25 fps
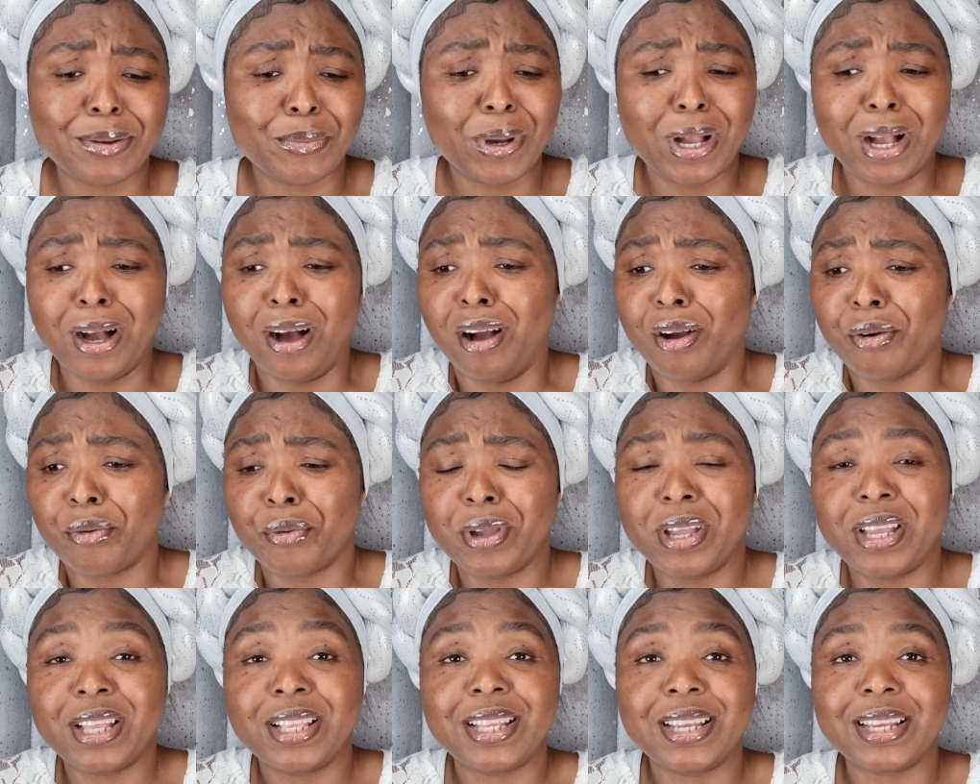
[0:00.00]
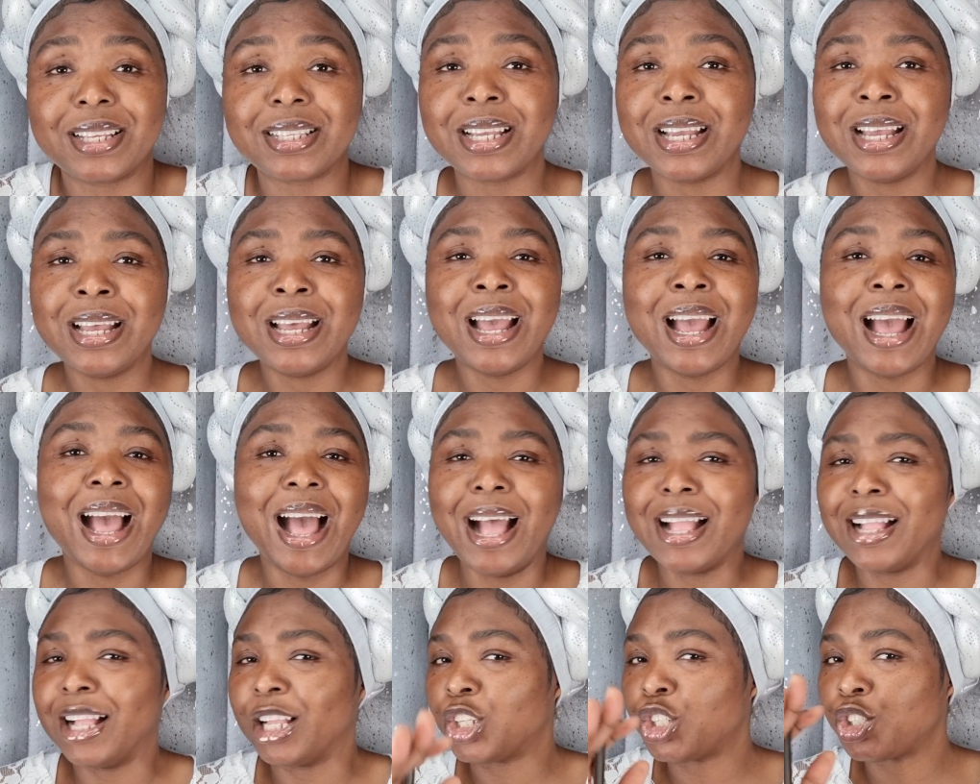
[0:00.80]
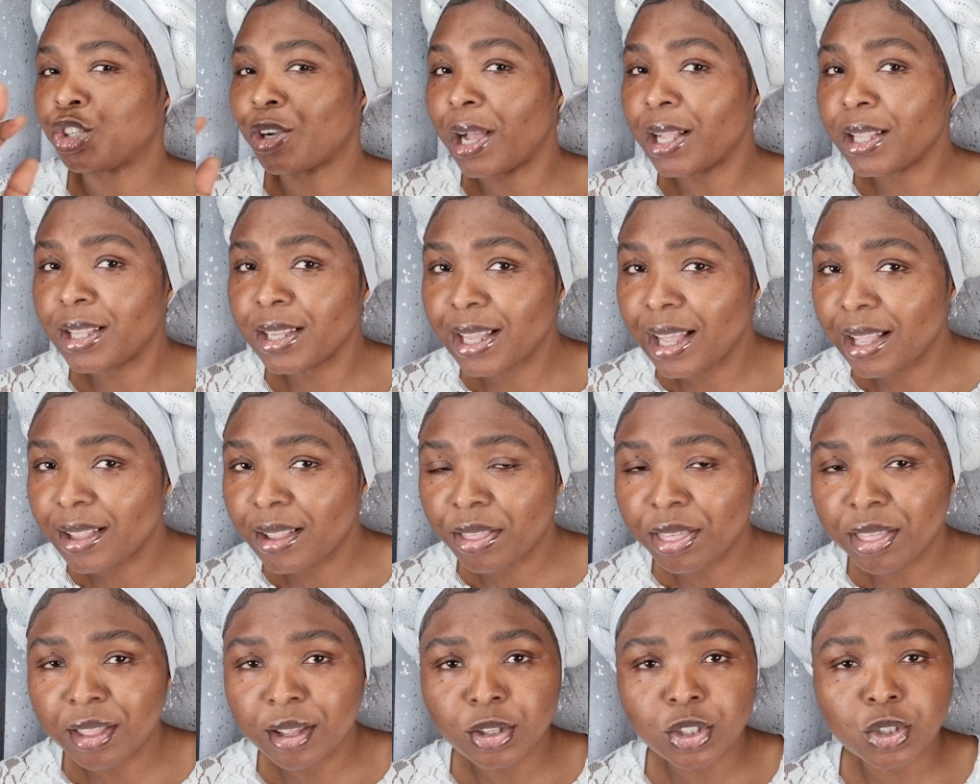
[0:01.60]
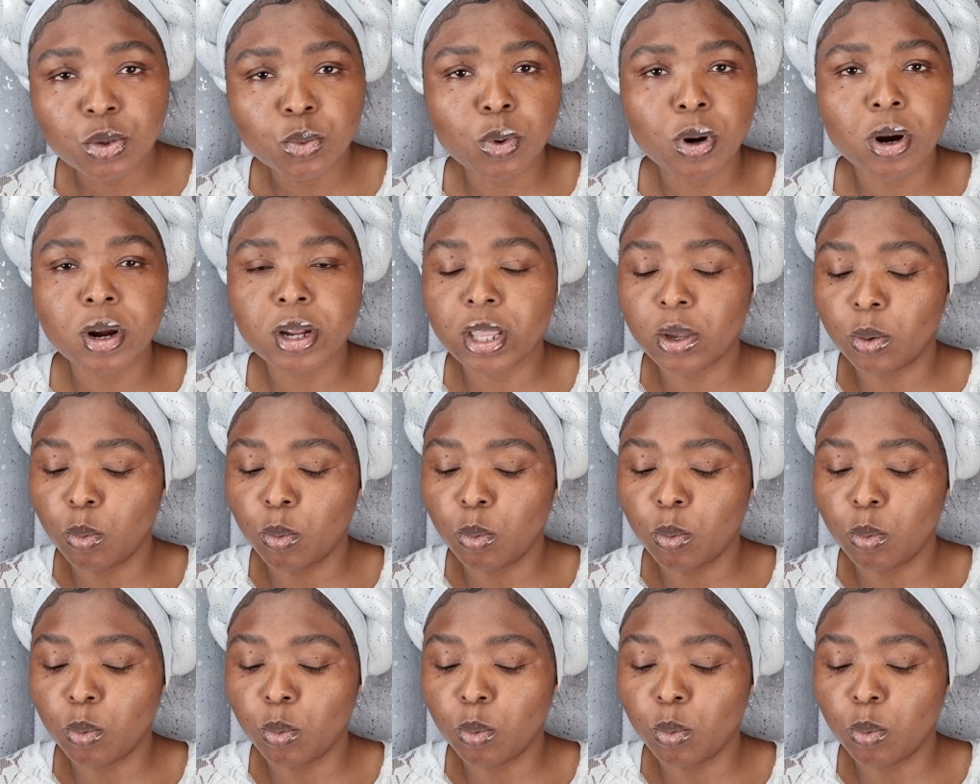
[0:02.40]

We can't read it. And I tried to get the thing to work.